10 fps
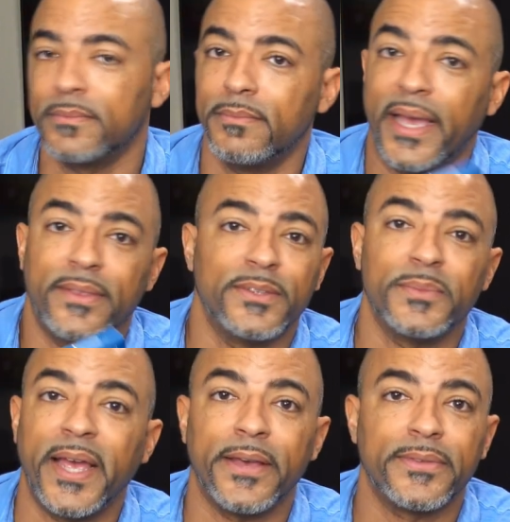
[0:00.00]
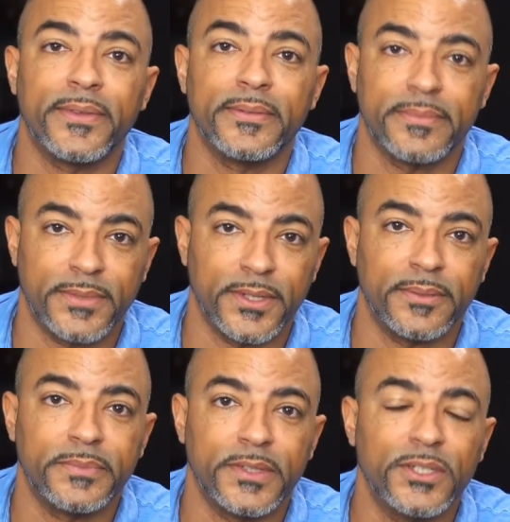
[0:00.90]
math is math. So
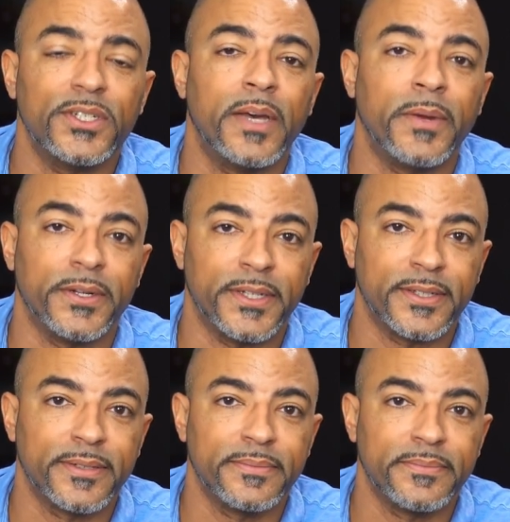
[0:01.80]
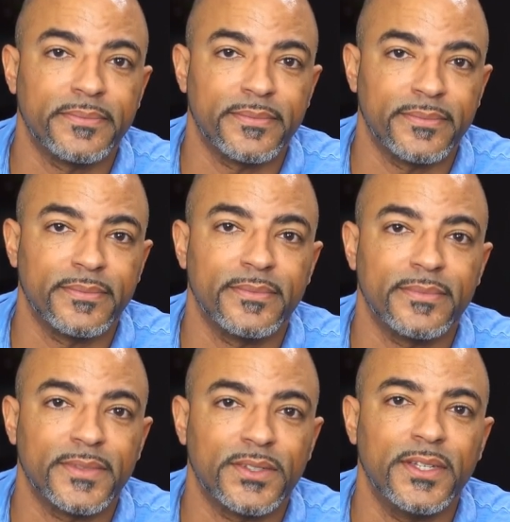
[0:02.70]
good job, Arctic.
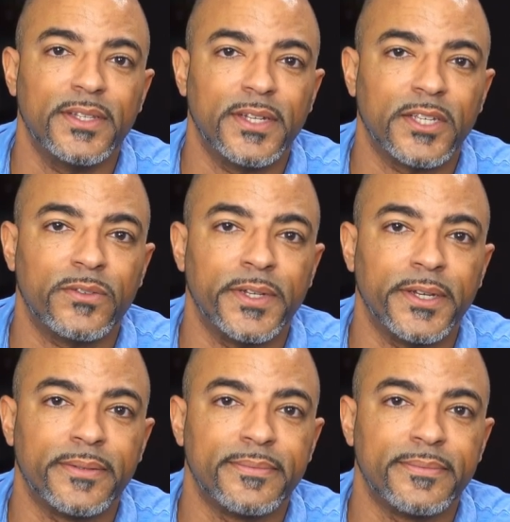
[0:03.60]
See you in the next video.